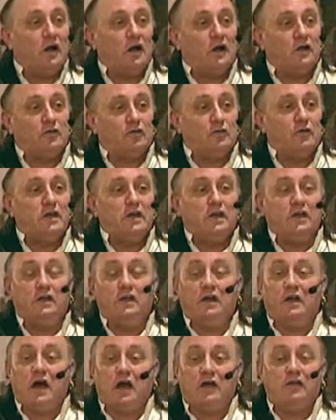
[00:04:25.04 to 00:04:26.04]
green,
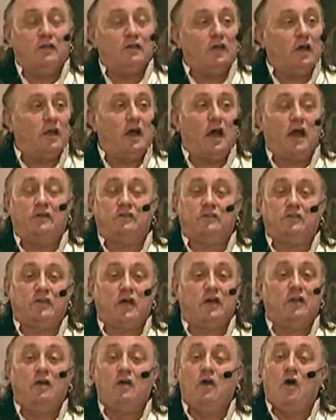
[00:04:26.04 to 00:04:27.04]
and I
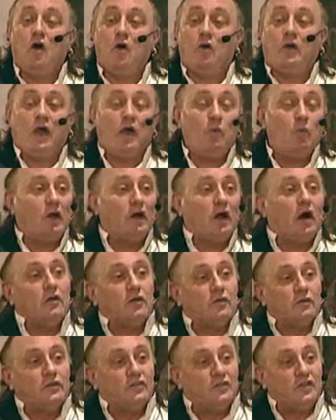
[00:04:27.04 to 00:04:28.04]
said, okay, what
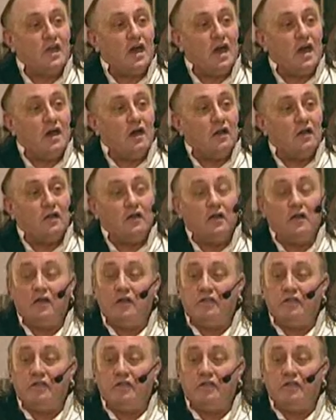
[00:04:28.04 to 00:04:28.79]
color is the L?